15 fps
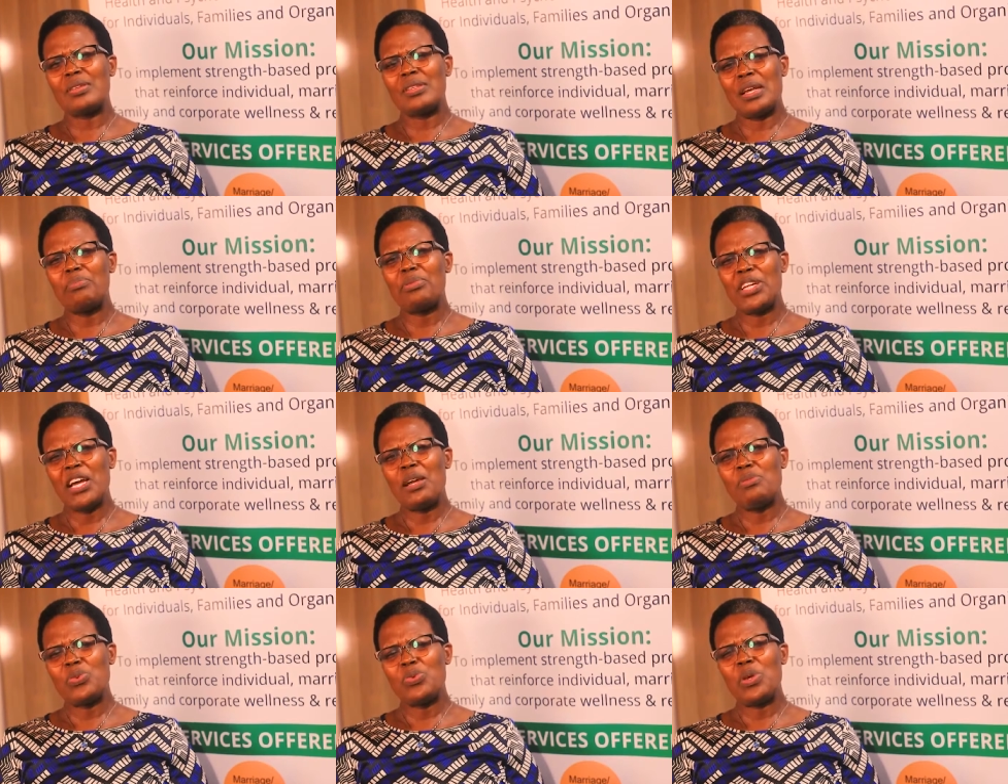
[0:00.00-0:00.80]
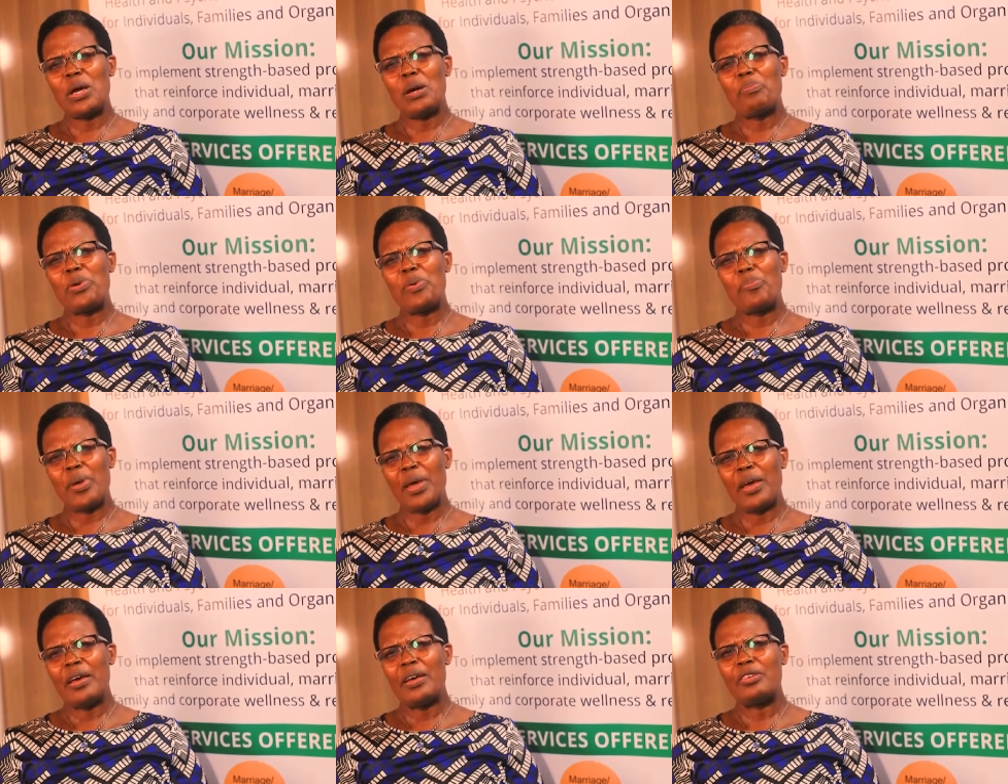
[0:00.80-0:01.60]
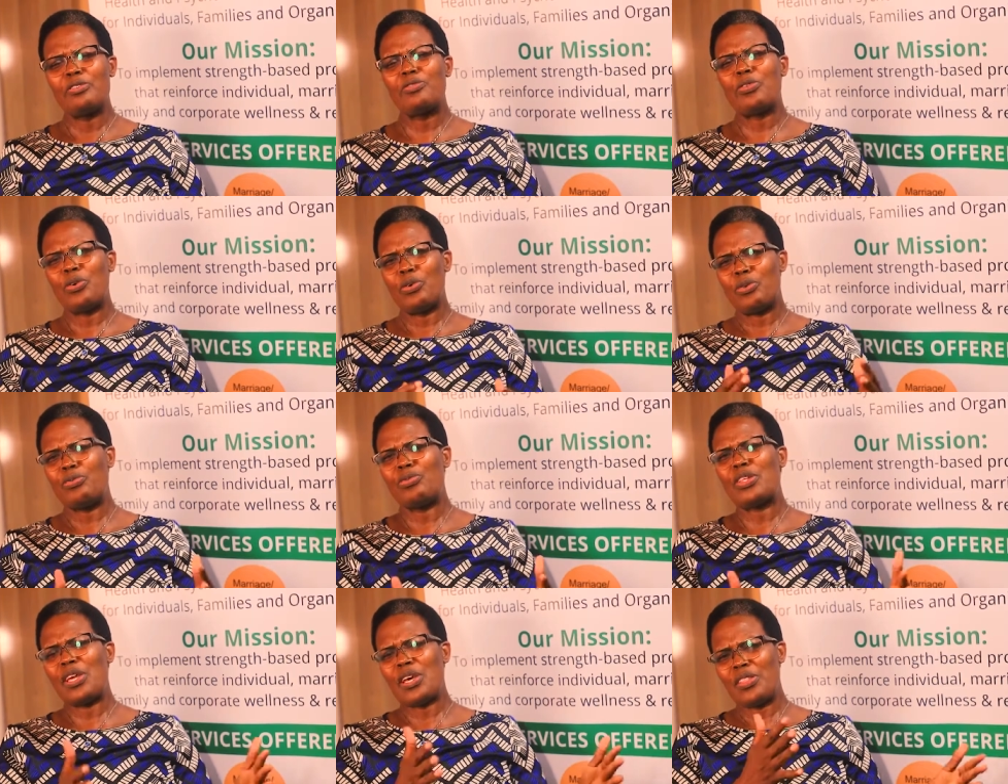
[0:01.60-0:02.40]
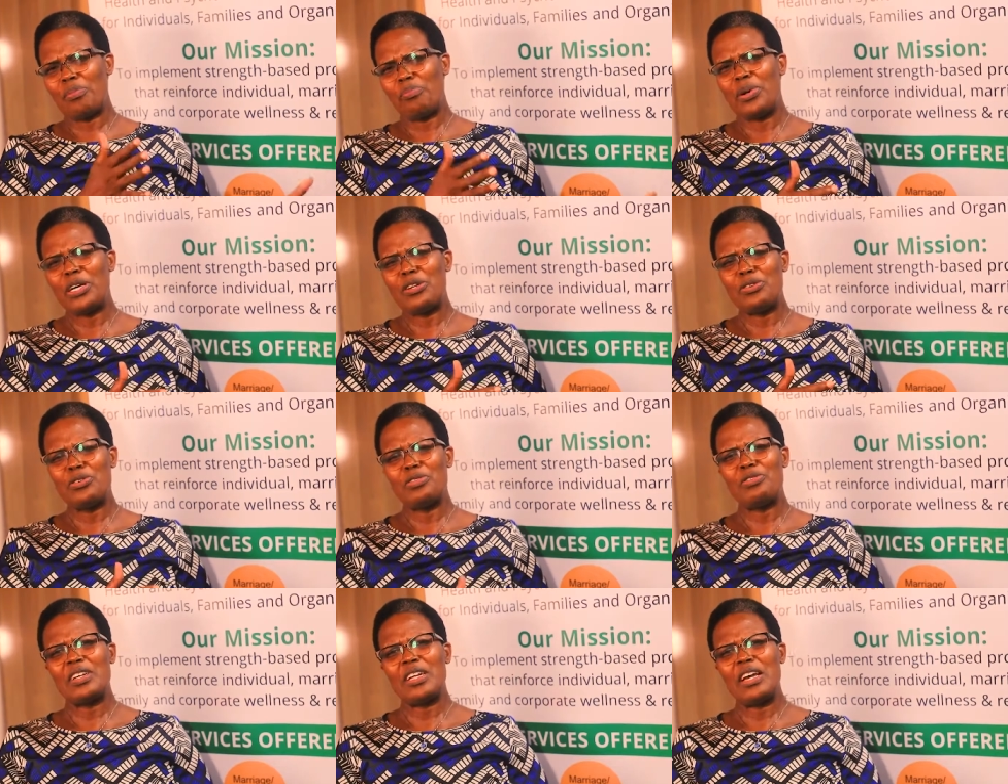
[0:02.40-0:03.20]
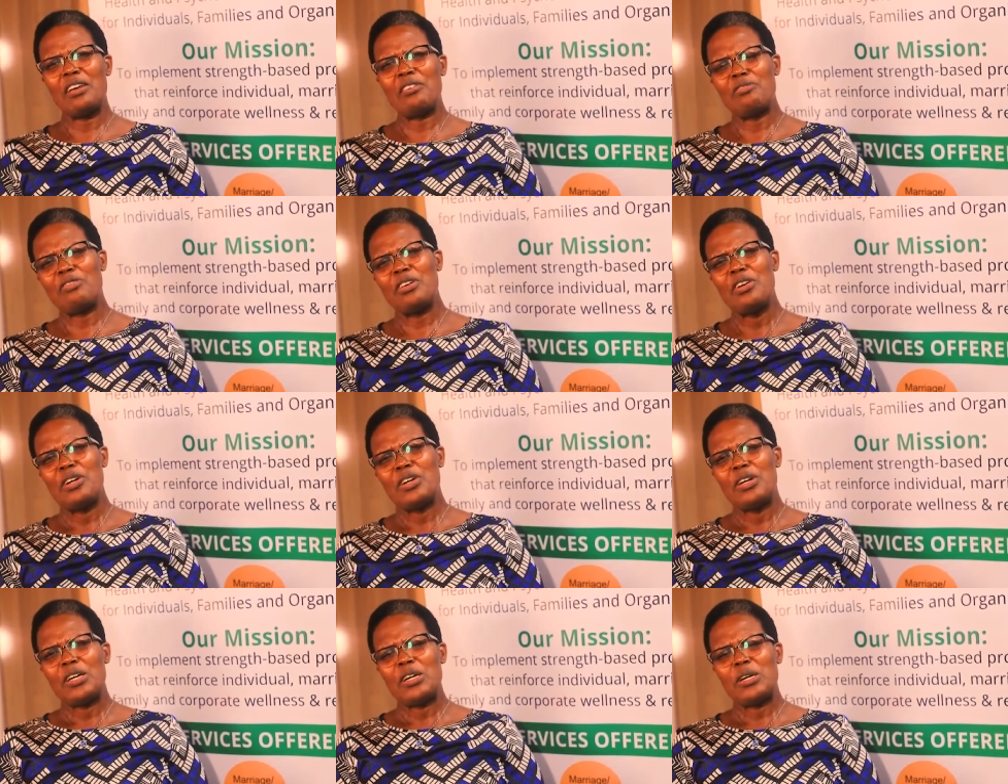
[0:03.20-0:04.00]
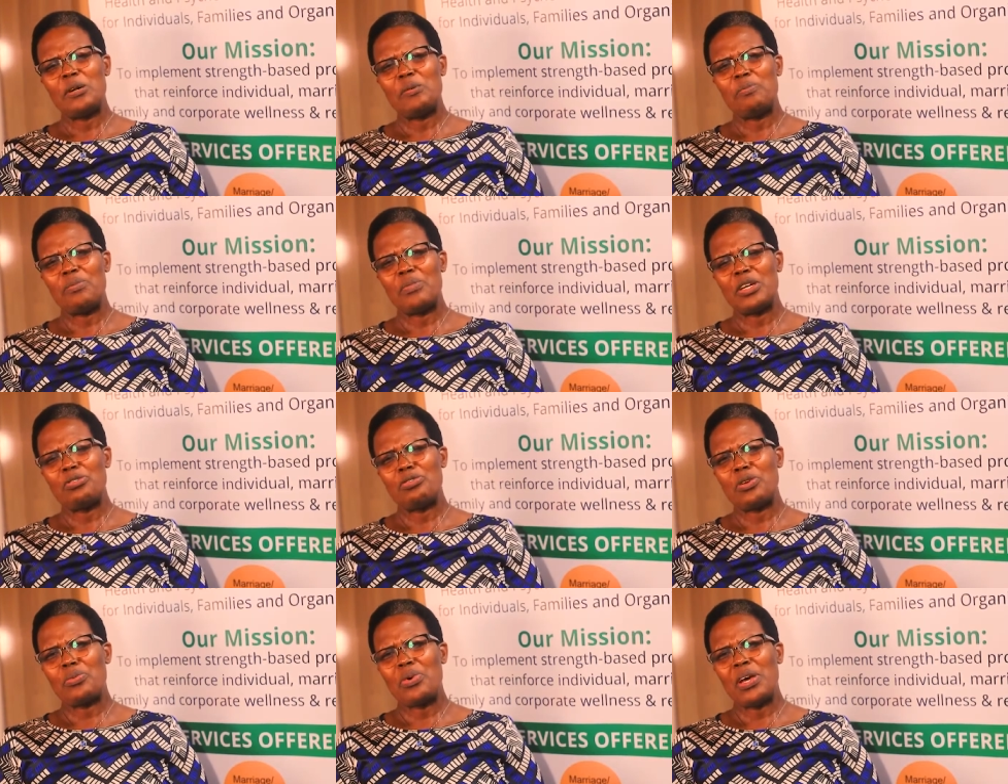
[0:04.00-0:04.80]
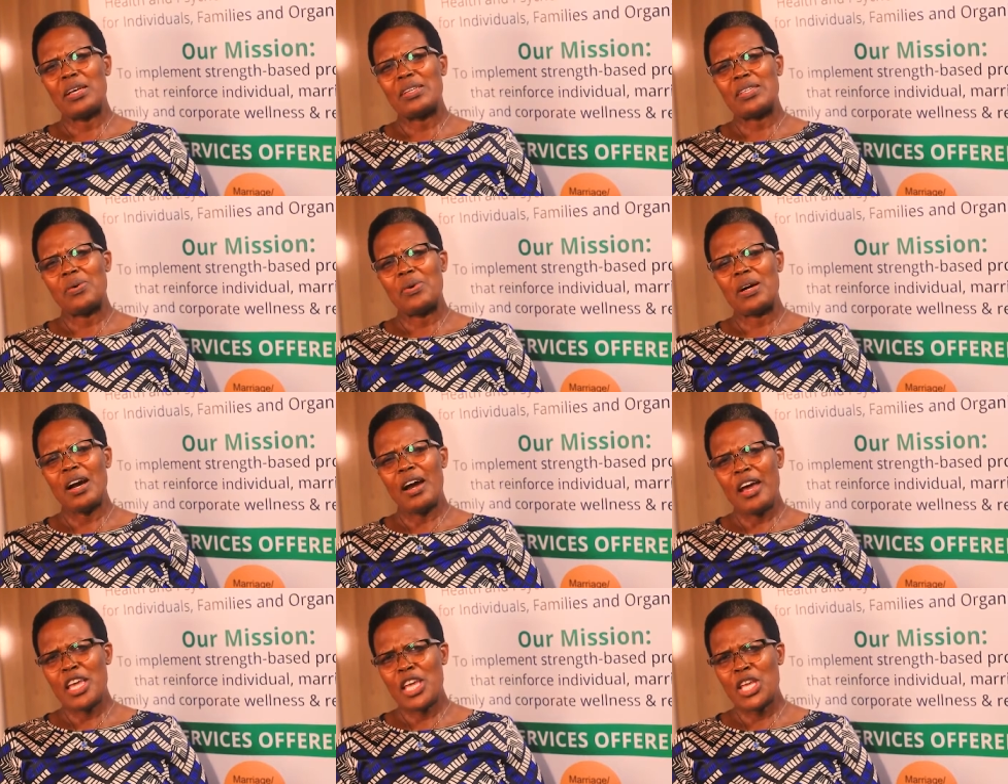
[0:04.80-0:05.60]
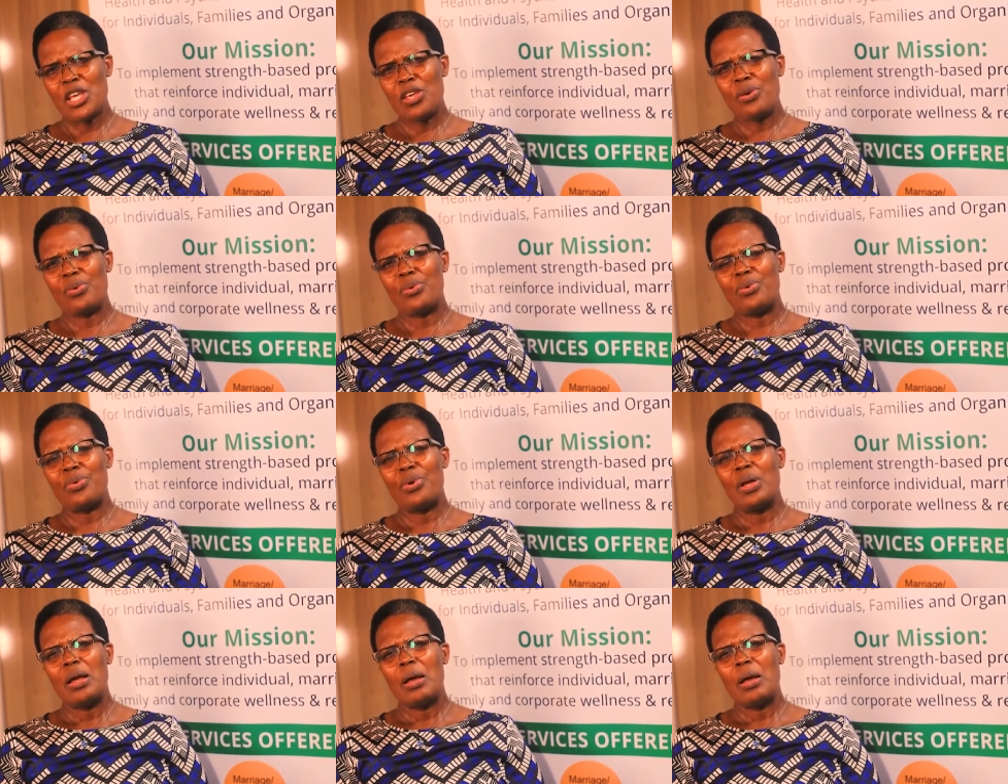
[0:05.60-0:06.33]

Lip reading: sometimes we are prepared for the other part of life that requires our IQ,